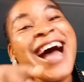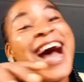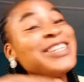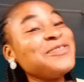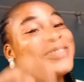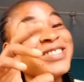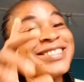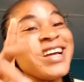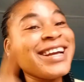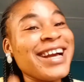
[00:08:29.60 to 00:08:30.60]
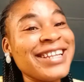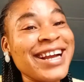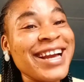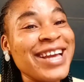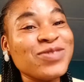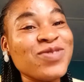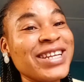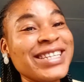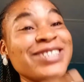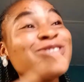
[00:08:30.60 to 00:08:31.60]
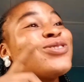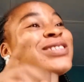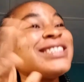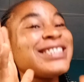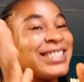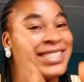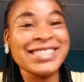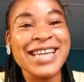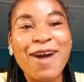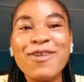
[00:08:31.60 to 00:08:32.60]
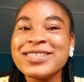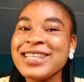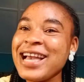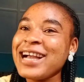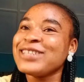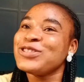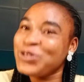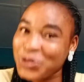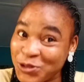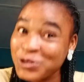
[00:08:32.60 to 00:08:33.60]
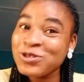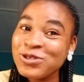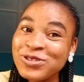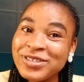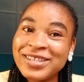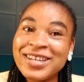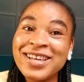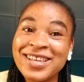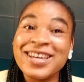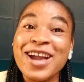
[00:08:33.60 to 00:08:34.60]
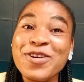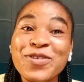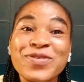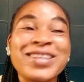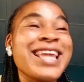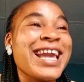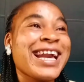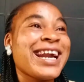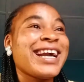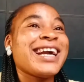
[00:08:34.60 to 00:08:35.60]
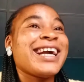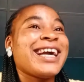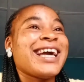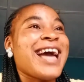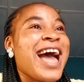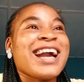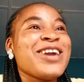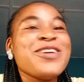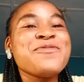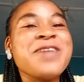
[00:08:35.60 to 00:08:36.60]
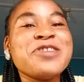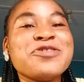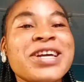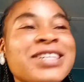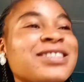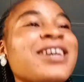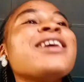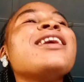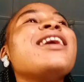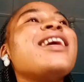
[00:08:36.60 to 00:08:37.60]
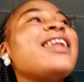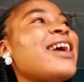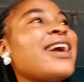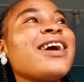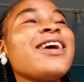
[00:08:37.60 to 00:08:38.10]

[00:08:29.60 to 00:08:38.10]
And if you see that guy is very, he's so thin. I was like, you? Can you, like, can you even do that? Like,